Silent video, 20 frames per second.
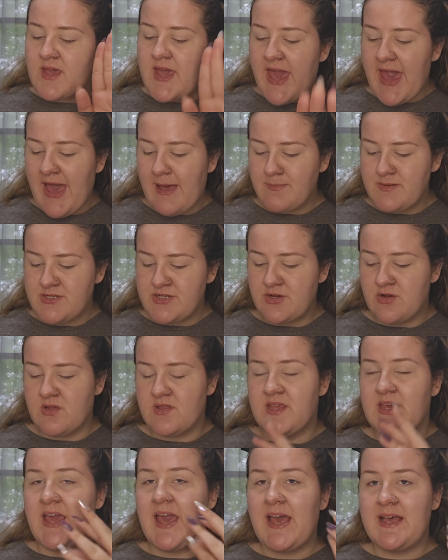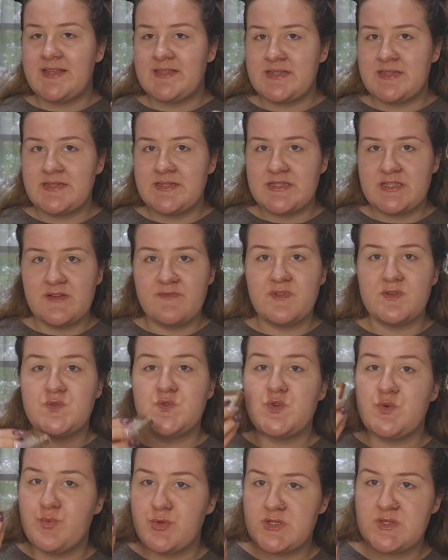capture the essence of the
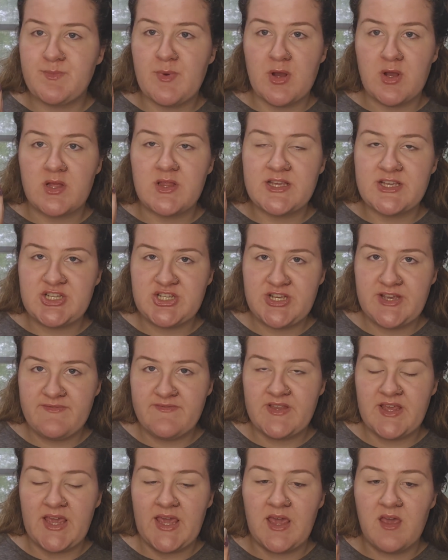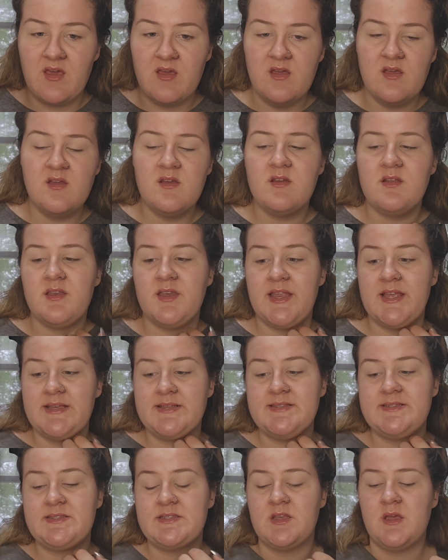super sparkly
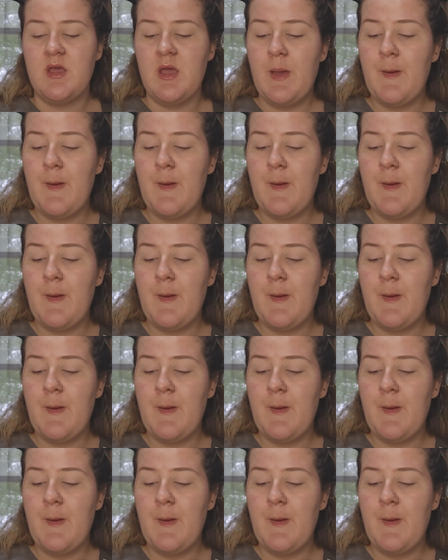shiftiness,